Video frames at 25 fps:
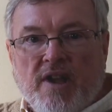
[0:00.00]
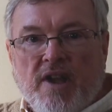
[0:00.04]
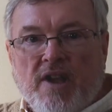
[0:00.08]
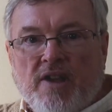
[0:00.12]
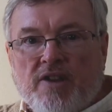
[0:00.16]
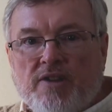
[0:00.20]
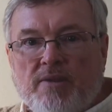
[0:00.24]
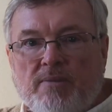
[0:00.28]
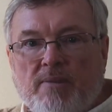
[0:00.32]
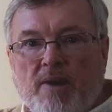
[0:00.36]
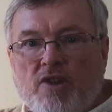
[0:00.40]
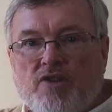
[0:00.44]

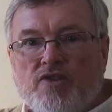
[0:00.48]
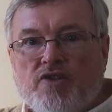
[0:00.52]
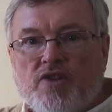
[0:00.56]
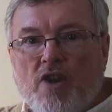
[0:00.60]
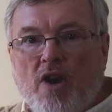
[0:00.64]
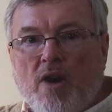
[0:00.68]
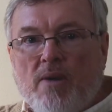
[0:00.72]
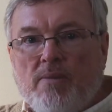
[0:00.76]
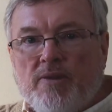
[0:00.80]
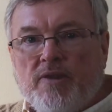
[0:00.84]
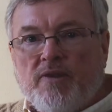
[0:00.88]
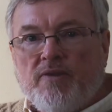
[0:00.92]
And the most
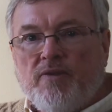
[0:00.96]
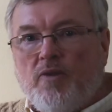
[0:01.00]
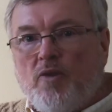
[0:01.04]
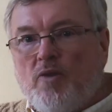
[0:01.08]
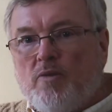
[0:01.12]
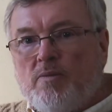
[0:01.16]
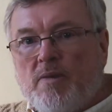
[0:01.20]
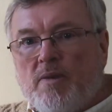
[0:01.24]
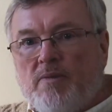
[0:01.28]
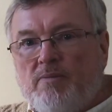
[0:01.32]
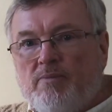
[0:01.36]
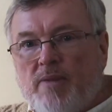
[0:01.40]
common
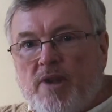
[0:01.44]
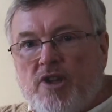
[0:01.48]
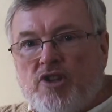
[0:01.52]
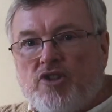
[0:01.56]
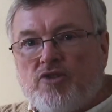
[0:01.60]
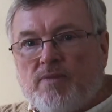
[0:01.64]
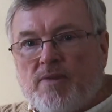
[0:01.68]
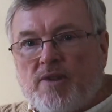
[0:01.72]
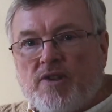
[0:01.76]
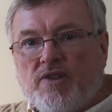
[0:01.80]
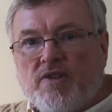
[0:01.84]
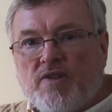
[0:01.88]
form of
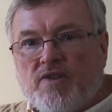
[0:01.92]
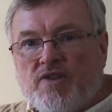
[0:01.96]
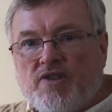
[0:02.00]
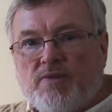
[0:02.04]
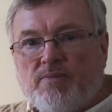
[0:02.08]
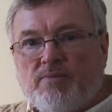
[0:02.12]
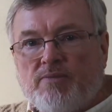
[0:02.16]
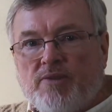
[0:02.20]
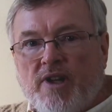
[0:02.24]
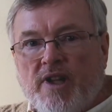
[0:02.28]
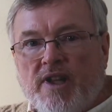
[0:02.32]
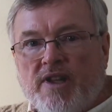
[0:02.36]
measurement of
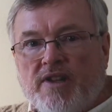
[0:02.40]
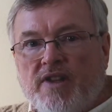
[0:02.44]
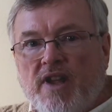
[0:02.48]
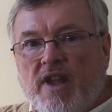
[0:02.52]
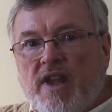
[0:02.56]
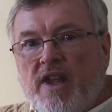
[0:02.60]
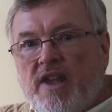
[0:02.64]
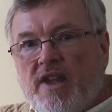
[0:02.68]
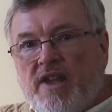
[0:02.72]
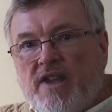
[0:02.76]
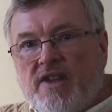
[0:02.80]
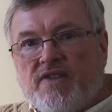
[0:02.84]
spread
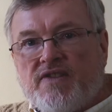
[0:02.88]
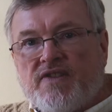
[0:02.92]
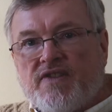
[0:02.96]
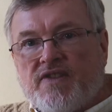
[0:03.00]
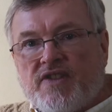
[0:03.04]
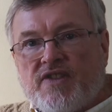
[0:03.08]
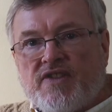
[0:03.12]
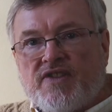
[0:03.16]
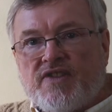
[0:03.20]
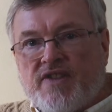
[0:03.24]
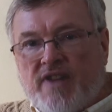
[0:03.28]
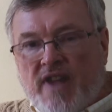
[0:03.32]
is
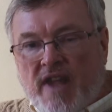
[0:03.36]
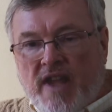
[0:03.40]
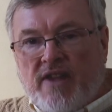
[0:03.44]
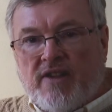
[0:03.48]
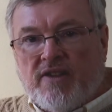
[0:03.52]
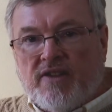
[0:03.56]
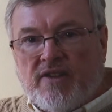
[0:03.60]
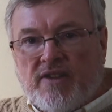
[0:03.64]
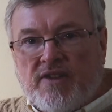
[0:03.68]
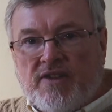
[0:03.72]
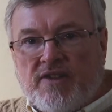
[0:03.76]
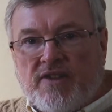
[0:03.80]
the
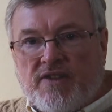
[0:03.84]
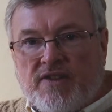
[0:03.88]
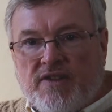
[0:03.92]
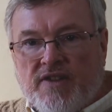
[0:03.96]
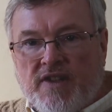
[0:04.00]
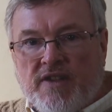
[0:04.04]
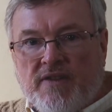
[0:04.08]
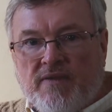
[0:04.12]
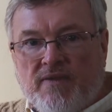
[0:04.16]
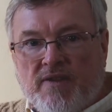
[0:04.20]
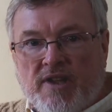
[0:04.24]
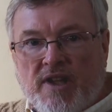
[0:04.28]
standard
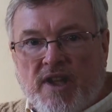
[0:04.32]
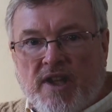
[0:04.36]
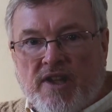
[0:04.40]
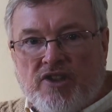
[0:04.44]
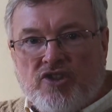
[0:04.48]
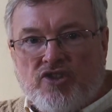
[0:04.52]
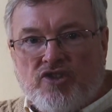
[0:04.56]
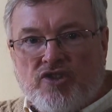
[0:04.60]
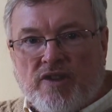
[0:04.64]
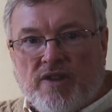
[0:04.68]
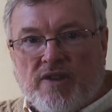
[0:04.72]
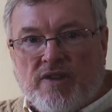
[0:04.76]

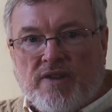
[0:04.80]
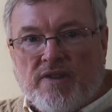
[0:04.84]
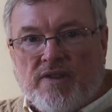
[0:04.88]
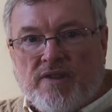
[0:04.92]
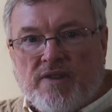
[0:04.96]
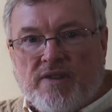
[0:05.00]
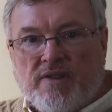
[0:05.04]
deviation.